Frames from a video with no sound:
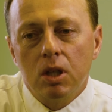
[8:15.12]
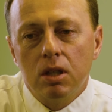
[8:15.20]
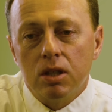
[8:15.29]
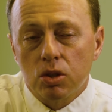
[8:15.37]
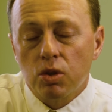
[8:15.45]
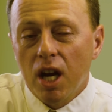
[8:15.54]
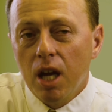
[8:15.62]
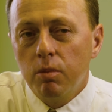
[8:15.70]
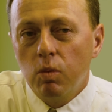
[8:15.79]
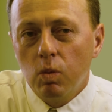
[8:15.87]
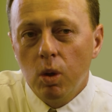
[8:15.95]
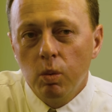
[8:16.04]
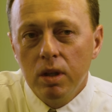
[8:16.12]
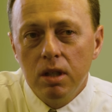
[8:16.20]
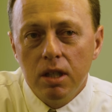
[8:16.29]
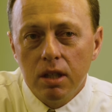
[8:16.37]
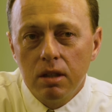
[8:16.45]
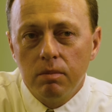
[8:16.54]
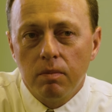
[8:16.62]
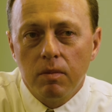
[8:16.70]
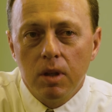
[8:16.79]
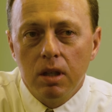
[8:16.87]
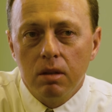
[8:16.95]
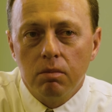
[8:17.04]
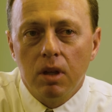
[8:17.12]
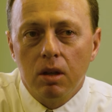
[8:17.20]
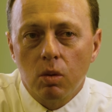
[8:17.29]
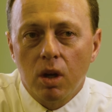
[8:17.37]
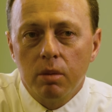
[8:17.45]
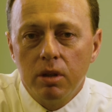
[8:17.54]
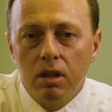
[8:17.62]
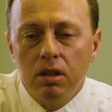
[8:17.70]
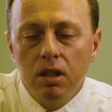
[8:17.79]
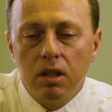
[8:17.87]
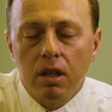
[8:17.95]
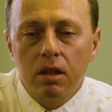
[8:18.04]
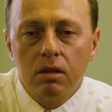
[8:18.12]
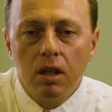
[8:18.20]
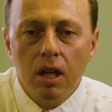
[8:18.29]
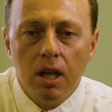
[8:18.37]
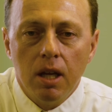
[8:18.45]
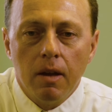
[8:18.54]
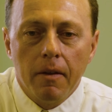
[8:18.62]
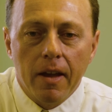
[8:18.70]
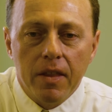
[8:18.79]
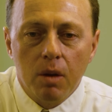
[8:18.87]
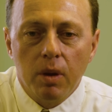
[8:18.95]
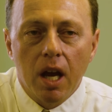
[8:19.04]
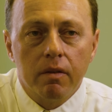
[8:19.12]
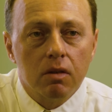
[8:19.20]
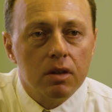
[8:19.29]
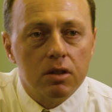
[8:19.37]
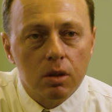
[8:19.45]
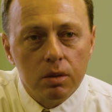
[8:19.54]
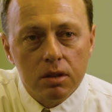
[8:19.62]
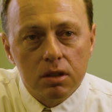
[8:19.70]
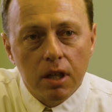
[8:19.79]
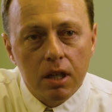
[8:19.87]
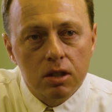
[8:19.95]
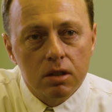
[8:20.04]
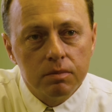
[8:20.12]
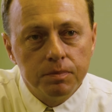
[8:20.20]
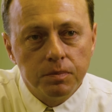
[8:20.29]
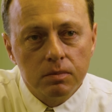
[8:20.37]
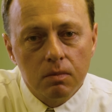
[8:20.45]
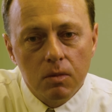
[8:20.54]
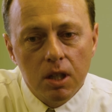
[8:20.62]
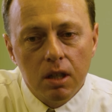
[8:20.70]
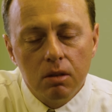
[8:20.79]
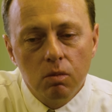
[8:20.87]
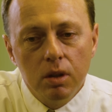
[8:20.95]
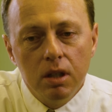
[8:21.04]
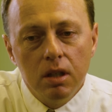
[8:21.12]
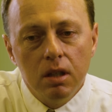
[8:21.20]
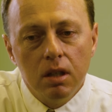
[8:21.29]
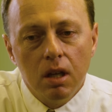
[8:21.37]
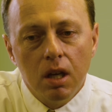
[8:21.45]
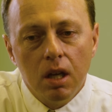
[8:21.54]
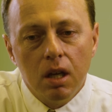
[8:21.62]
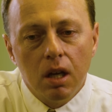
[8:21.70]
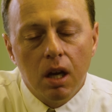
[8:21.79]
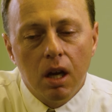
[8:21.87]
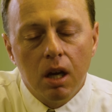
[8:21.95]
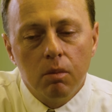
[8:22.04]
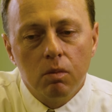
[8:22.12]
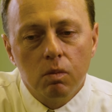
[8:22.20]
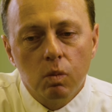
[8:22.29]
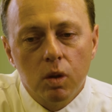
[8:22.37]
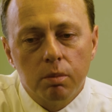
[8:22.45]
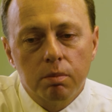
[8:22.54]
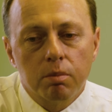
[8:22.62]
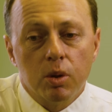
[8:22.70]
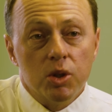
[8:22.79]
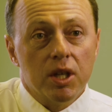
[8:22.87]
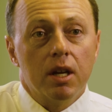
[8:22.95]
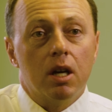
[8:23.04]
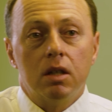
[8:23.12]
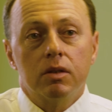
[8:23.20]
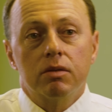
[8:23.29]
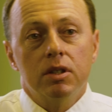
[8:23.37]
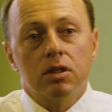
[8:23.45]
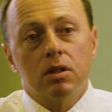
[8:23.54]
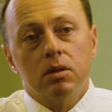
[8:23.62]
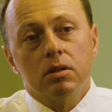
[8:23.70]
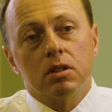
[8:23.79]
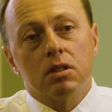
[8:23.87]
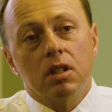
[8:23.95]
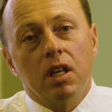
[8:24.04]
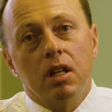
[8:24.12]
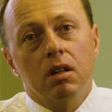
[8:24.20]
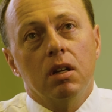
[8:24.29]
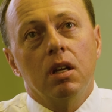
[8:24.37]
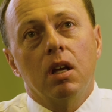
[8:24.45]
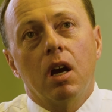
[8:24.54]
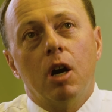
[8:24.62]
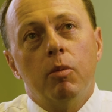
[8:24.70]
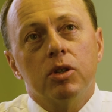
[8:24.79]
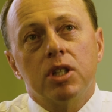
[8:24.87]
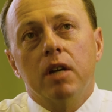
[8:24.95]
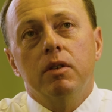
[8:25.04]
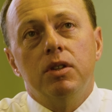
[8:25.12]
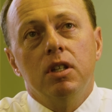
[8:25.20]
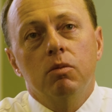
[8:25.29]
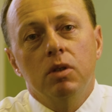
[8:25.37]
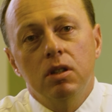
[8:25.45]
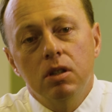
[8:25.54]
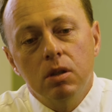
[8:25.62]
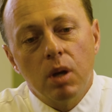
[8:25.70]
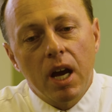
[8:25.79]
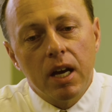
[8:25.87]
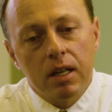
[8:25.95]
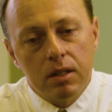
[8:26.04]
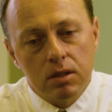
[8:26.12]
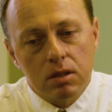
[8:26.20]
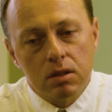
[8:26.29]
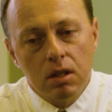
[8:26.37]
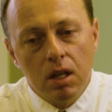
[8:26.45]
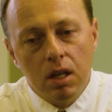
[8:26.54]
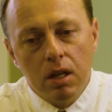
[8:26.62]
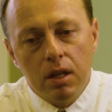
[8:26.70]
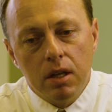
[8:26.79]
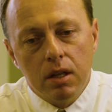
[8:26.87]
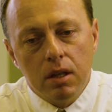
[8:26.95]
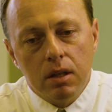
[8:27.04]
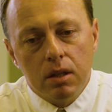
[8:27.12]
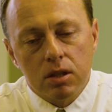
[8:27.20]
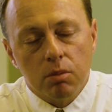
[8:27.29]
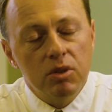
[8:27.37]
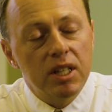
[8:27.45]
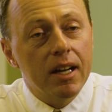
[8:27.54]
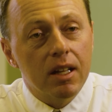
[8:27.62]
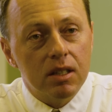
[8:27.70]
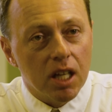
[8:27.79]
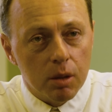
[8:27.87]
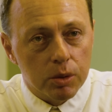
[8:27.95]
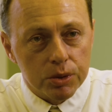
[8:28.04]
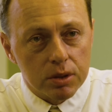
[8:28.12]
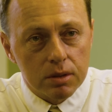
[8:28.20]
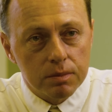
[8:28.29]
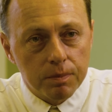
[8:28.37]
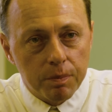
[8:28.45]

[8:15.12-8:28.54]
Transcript: describe what we did in quite a bit of detail. And then we have a results section that we will present all of the results, and almost everything we do has some data tables,